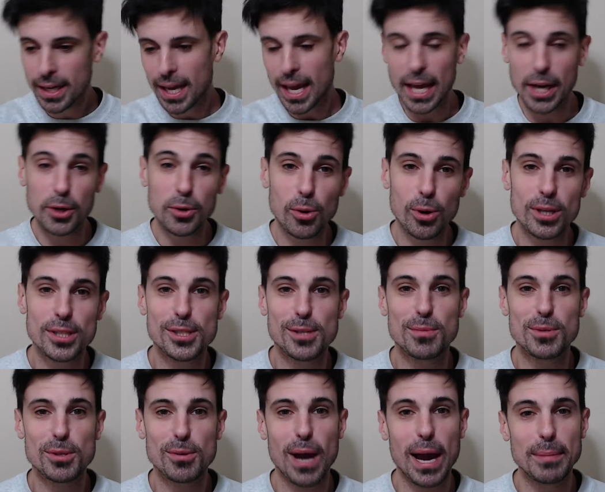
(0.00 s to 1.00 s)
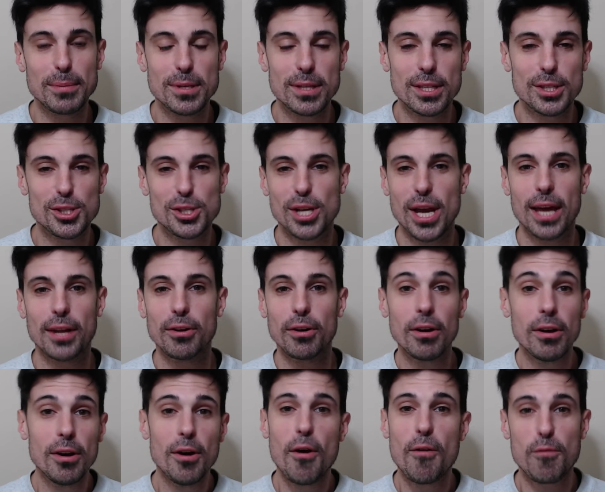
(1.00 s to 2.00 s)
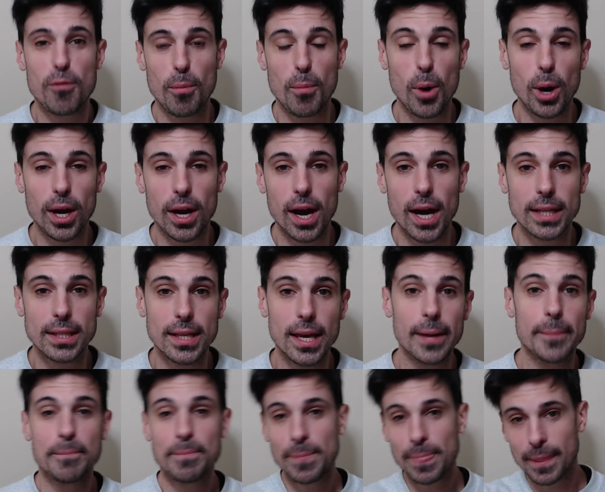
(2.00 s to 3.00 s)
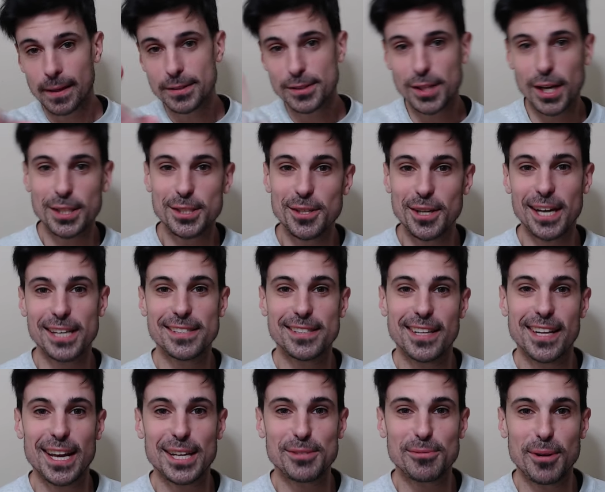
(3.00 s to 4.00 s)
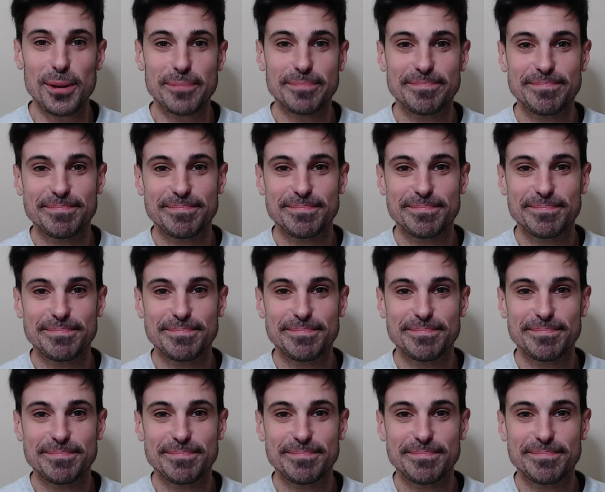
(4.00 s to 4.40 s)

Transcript: And of course, subscribe to this channel for more content. Talk to you guys in the next one.